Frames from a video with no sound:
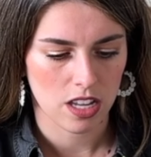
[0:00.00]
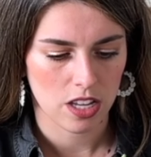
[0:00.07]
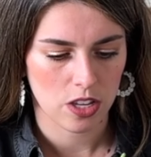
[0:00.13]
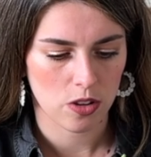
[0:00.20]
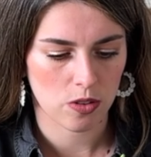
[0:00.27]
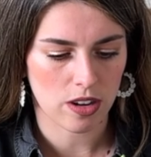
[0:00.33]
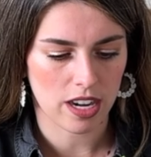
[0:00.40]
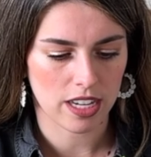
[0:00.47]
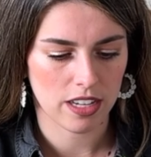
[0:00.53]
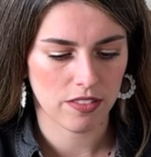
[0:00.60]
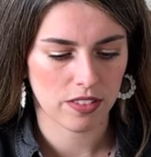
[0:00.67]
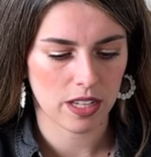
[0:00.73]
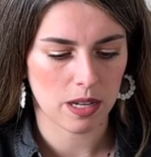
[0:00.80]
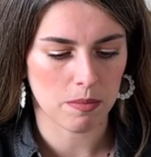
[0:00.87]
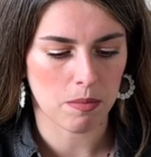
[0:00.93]
You kind of
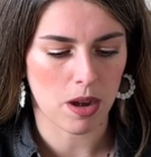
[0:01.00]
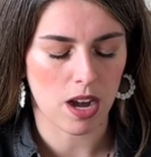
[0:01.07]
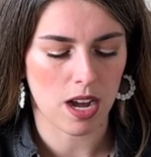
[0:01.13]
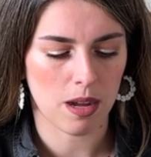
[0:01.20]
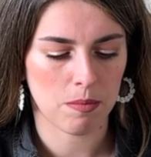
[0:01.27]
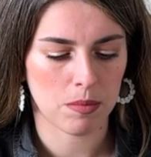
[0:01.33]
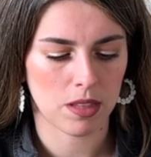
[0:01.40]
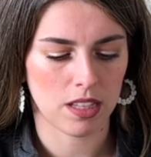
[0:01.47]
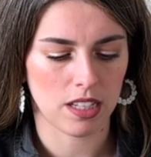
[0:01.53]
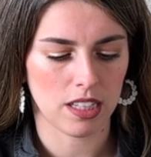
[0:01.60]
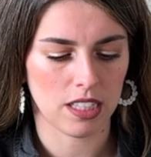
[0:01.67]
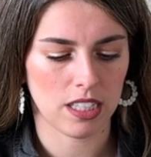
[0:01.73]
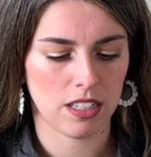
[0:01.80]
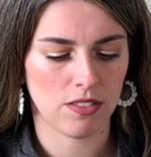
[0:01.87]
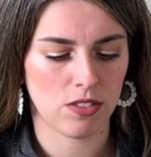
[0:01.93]
can pop the
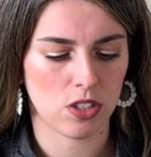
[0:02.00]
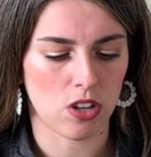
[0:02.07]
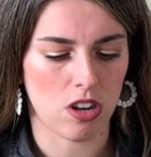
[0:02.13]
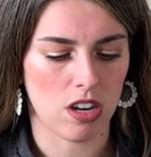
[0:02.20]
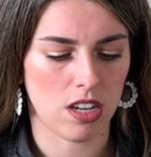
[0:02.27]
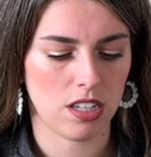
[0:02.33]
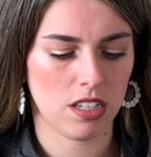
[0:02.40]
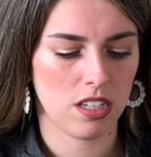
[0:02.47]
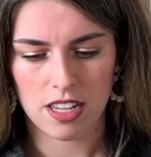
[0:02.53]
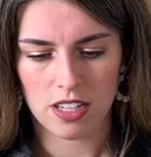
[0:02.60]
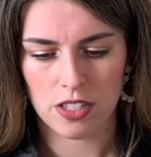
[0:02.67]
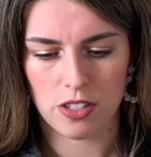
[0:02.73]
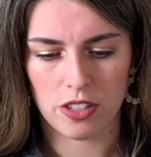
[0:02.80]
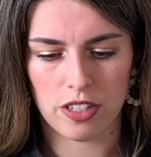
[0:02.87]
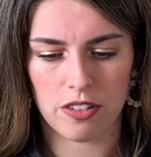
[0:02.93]
leaves on,
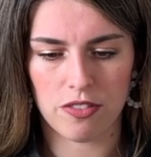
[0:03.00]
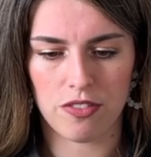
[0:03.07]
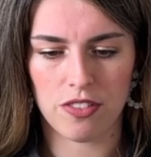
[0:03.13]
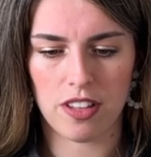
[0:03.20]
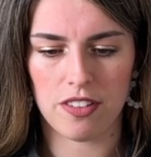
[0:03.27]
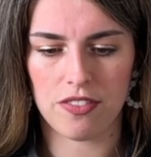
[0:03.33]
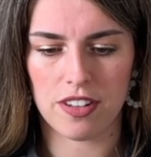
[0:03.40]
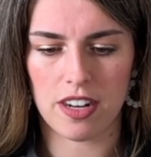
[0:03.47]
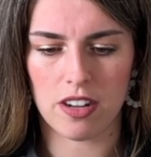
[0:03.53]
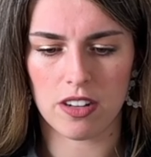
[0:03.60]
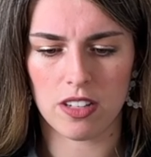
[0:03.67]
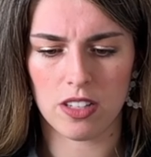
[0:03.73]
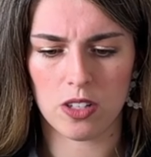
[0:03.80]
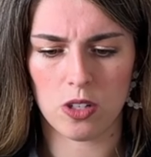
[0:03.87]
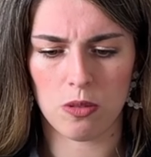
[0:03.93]
so you can fluff it out a
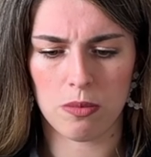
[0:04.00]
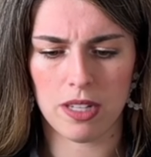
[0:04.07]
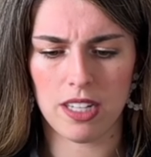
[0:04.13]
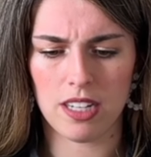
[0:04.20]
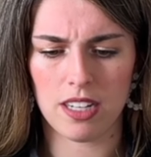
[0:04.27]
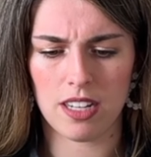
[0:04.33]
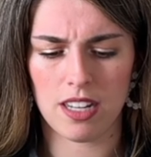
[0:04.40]
little bit.